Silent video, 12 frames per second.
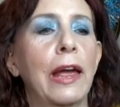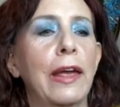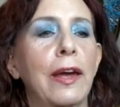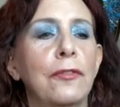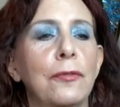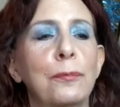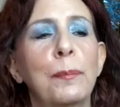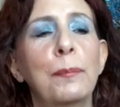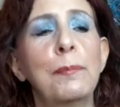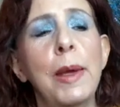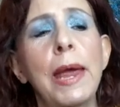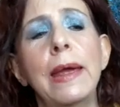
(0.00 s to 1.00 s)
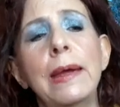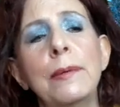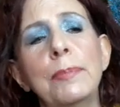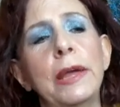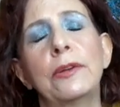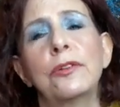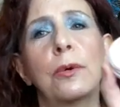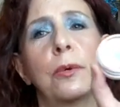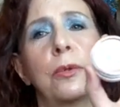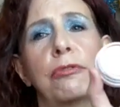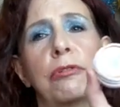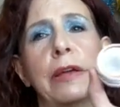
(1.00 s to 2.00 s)
I have maybe two
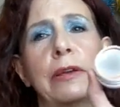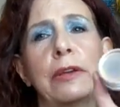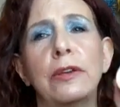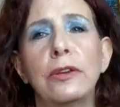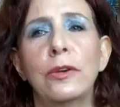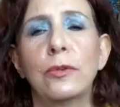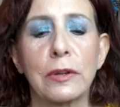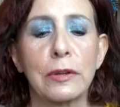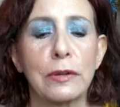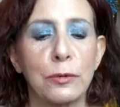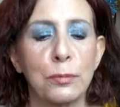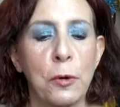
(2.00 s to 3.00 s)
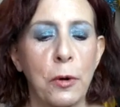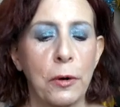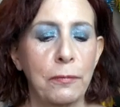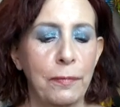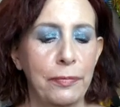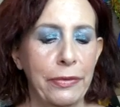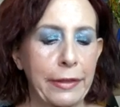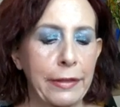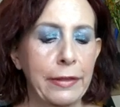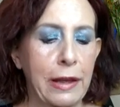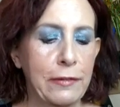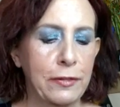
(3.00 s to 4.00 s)
or three uses more
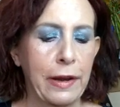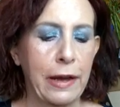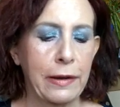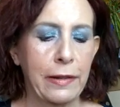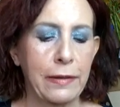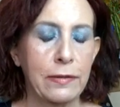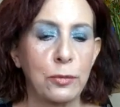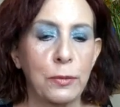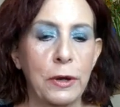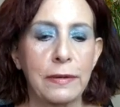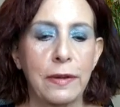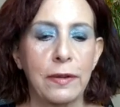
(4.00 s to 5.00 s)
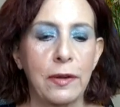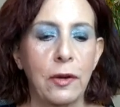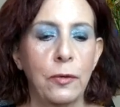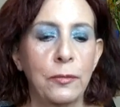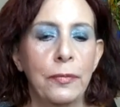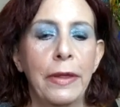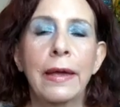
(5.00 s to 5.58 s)
left out of this one, so